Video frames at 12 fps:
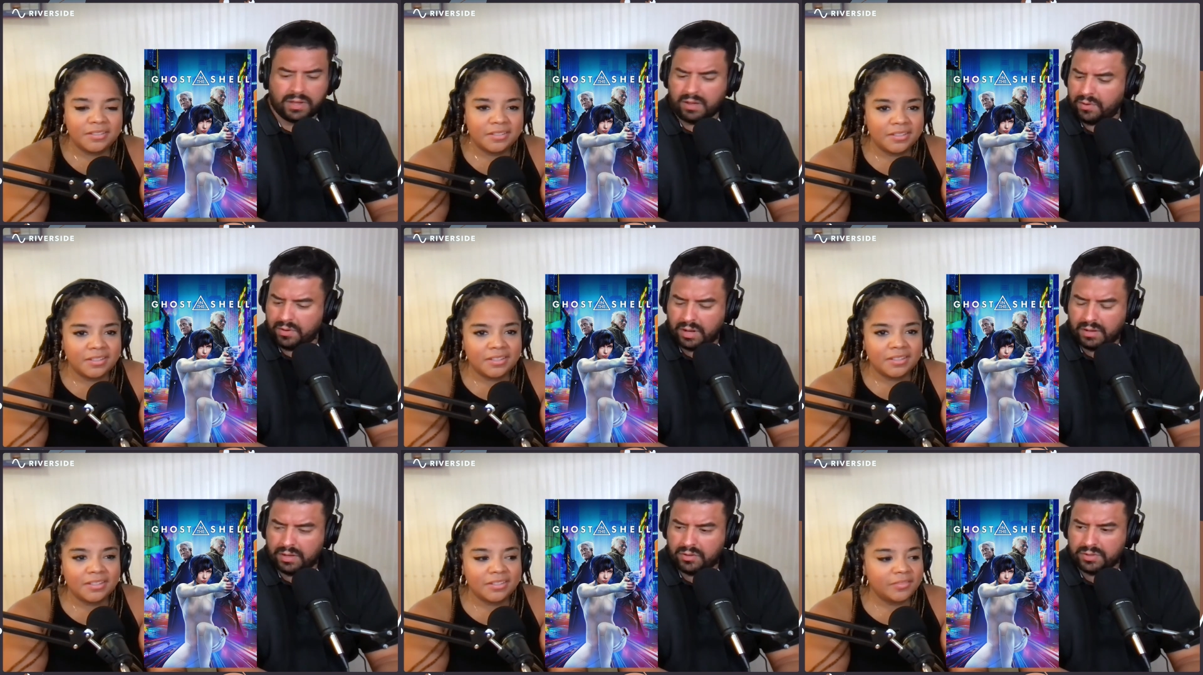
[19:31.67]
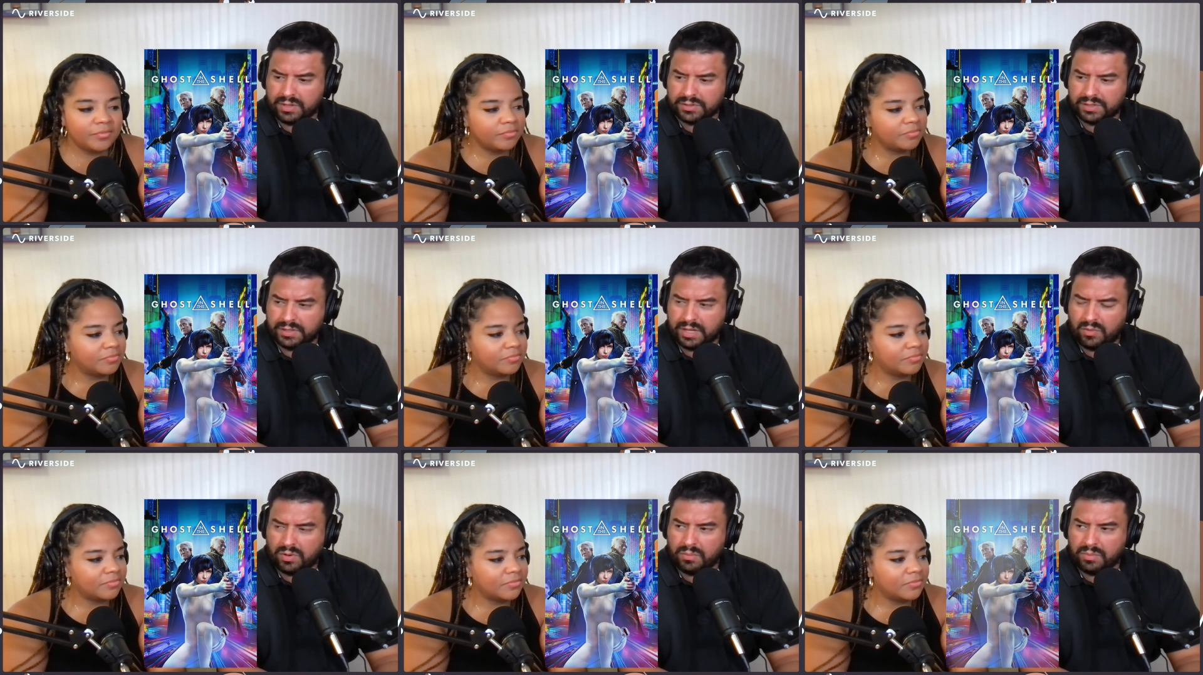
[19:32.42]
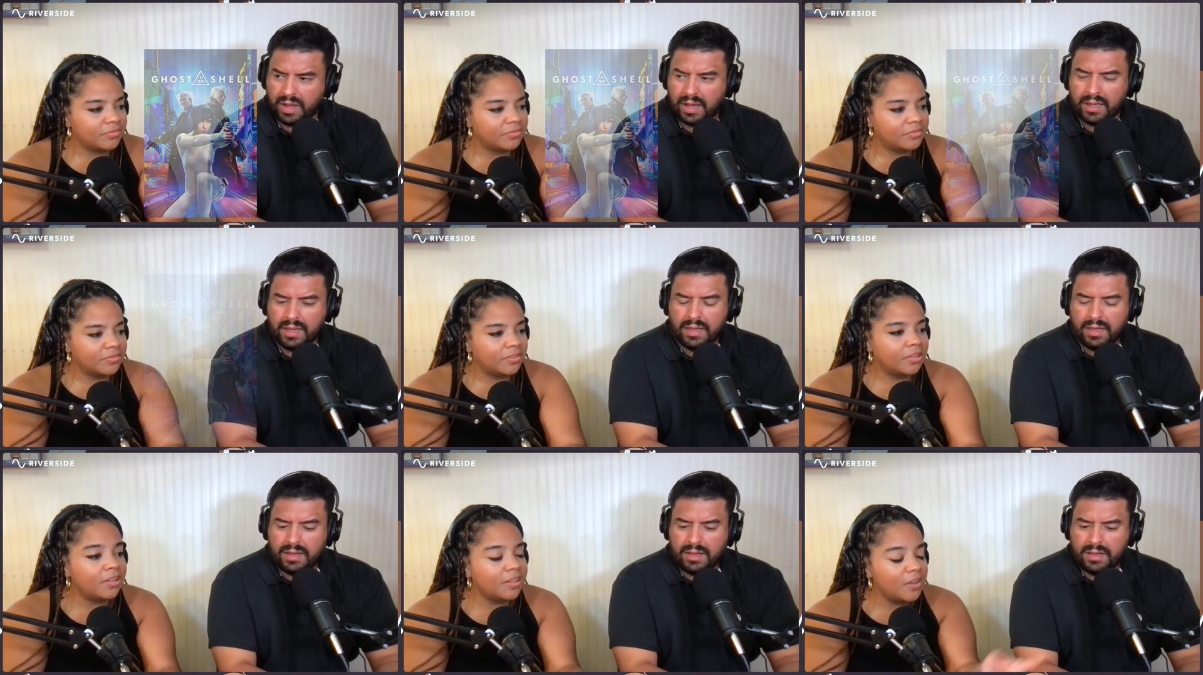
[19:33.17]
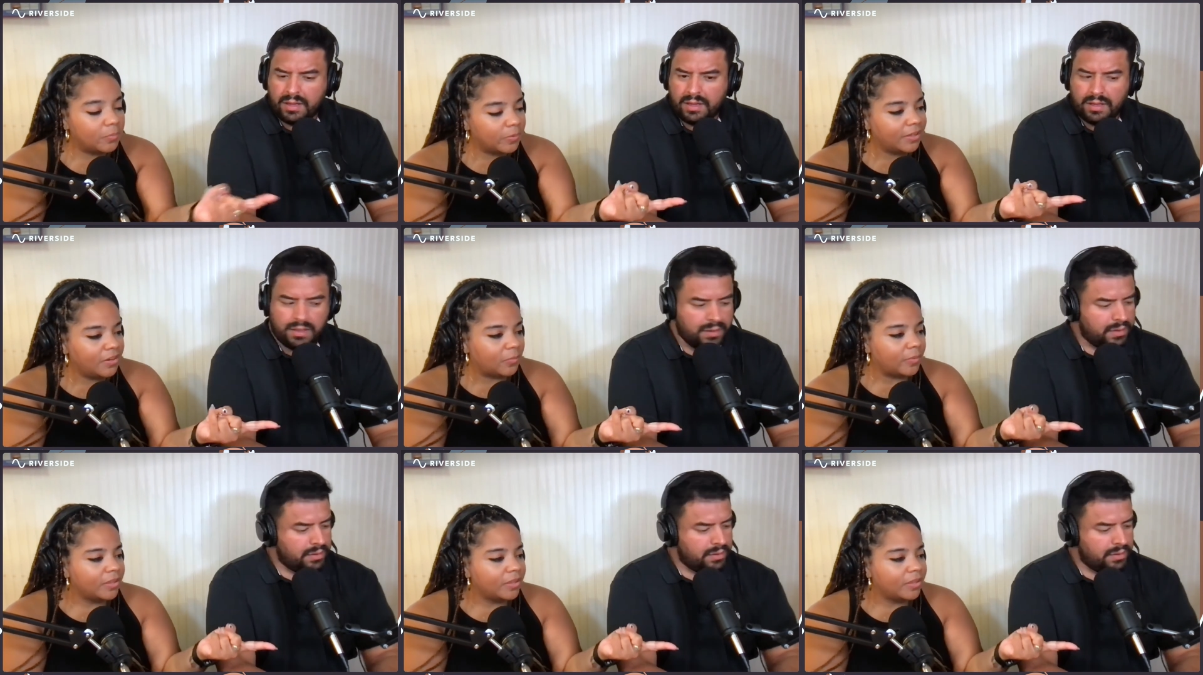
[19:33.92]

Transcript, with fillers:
Speaker 1: I've heard. I don't think I've seen that one. But
Speaker 2: look it up. Look it up.